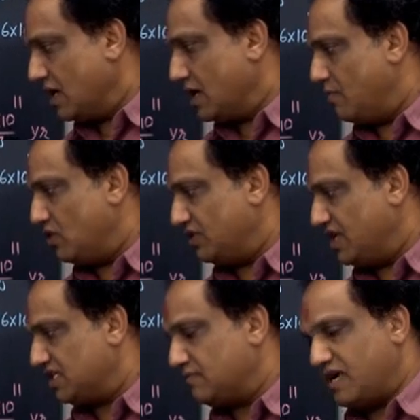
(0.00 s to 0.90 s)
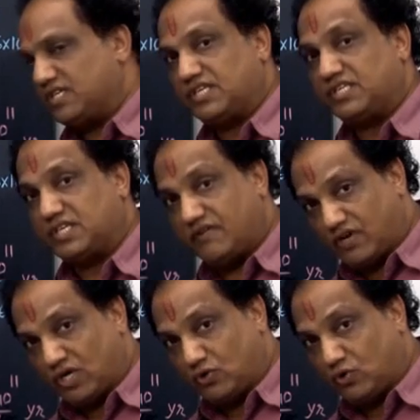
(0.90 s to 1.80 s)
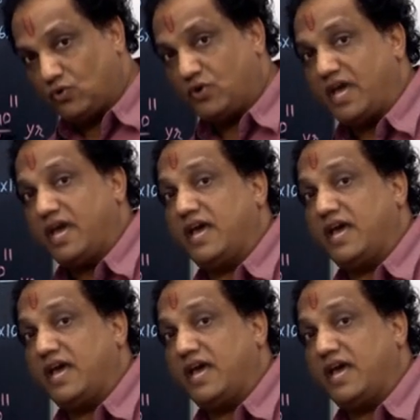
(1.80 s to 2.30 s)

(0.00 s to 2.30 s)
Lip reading: Come on, this mass is given to you